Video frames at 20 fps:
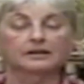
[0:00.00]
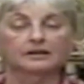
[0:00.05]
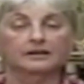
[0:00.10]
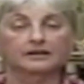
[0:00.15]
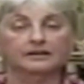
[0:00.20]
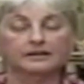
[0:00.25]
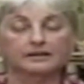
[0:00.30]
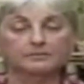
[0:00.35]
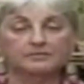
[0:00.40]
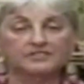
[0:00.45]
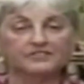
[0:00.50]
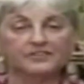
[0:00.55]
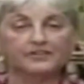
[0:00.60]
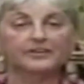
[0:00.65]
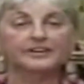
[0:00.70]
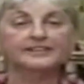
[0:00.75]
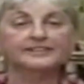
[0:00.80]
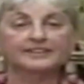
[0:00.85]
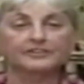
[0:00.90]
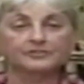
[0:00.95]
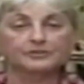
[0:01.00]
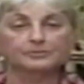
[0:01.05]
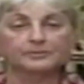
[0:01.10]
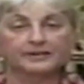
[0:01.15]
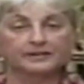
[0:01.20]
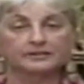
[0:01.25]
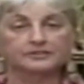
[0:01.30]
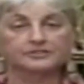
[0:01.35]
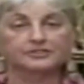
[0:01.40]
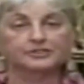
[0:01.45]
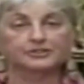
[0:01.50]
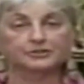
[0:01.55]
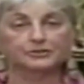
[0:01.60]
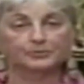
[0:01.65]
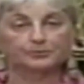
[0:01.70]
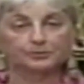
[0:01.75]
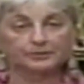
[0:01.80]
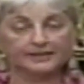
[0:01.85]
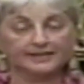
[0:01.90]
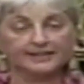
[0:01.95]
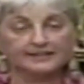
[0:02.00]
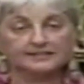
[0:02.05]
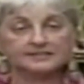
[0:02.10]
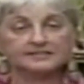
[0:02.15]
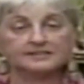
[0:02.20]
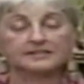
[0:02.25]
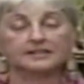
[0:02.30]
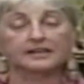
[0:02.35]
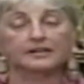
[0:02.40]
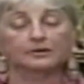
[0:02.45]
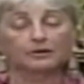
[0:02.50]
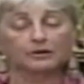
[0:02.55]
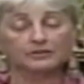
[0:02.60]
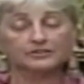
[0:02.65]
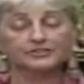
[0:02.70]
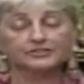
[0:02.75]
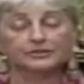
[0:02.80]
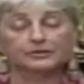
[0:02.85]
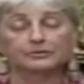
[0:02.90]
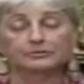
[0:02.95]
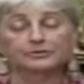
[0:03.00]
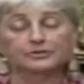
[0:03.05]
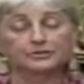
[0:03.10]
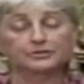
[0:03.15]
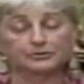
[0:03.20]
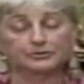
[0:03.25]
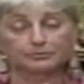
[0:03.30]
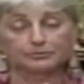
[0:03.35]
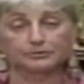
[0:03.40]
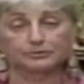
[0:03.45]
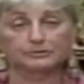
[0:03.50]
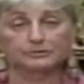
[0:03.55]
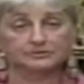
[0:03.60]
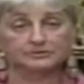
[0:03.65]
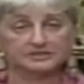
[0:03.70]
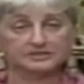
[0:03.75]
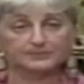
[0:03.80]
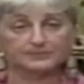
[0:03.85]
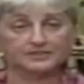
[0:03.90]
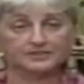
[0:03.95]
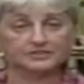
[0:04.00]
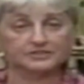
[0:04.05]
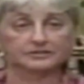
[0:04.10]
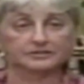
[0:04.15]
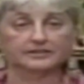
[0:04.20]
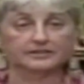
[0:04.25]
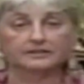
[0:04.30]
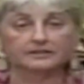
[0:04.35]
can be very detrimental to your plants and also to your blooms especially.